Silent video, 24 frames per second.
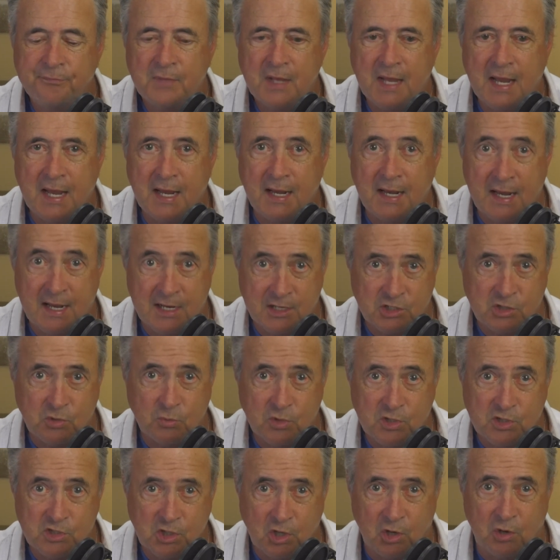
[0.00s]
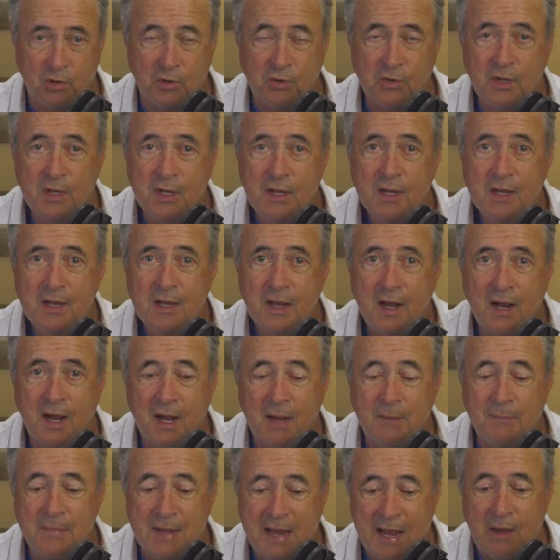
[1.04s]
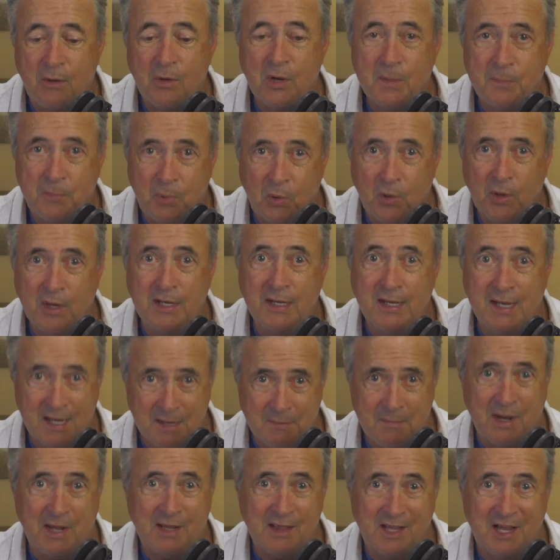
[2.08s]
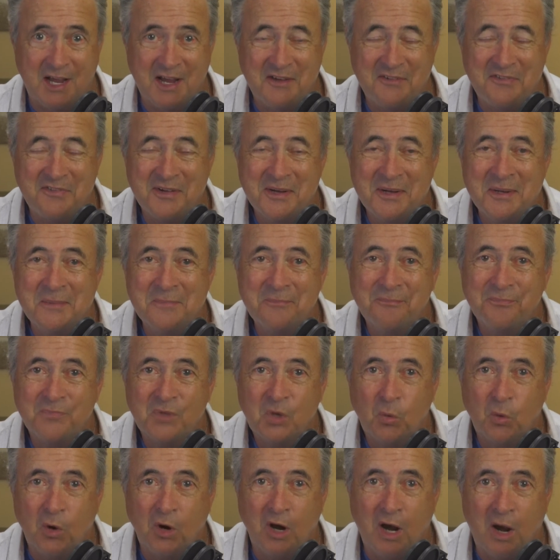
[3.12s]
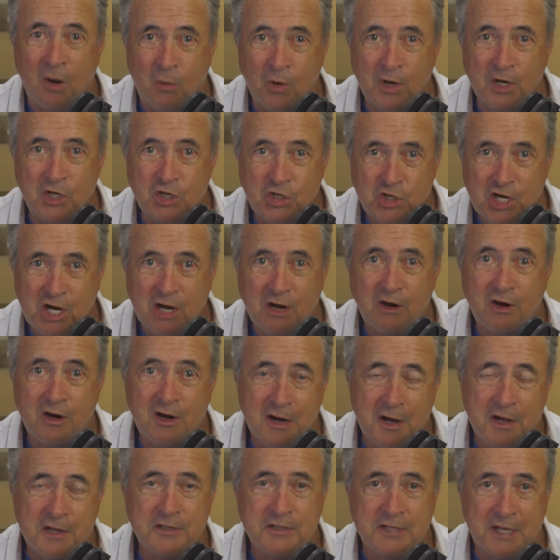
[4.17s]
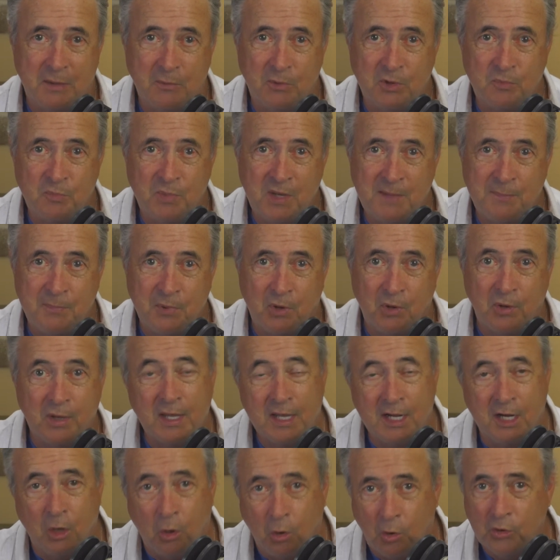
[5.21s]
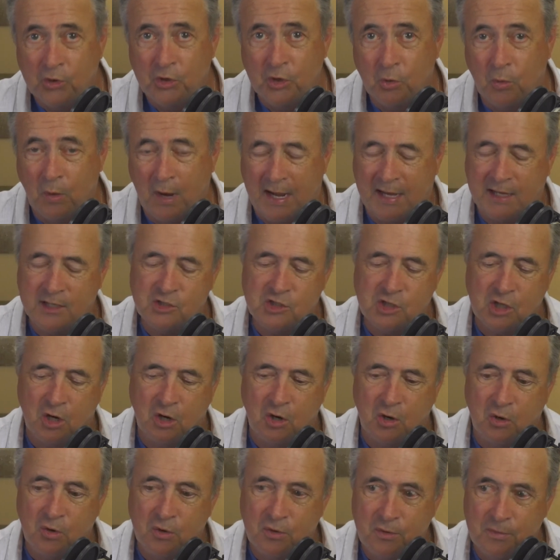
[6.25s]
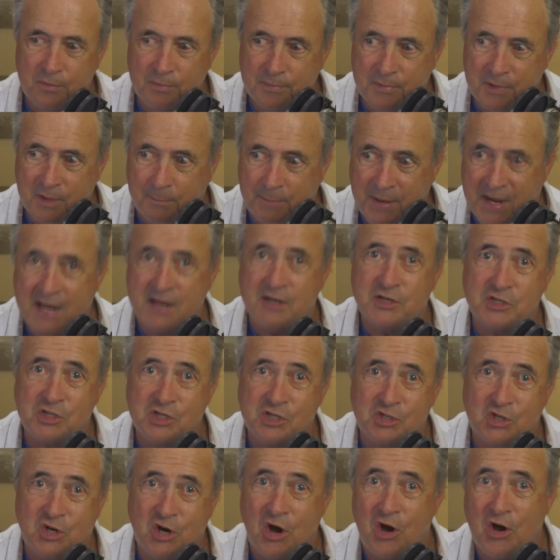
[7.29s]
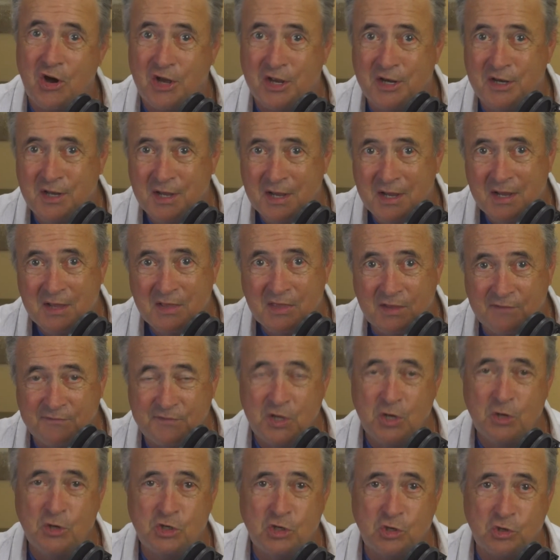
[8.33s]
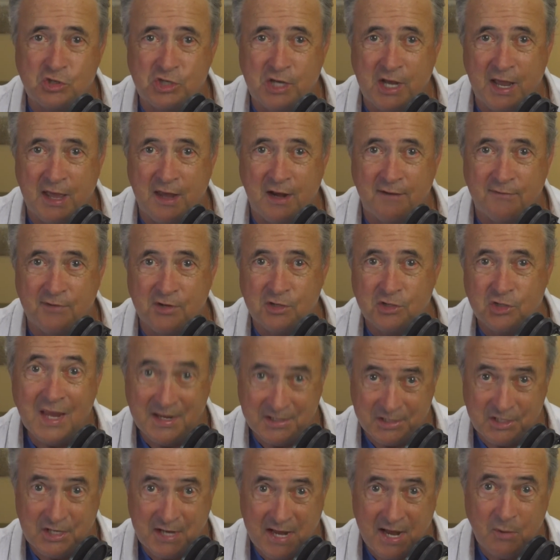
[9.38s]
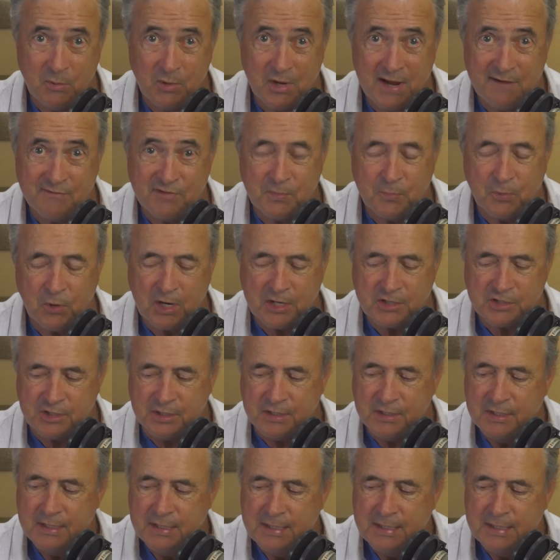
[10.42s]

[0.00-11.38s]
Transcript: And as a result, I'm now at a point in my life where I want to share content with people in a whole new way. So the past is gone, the future's ahead of us, and today we have the present.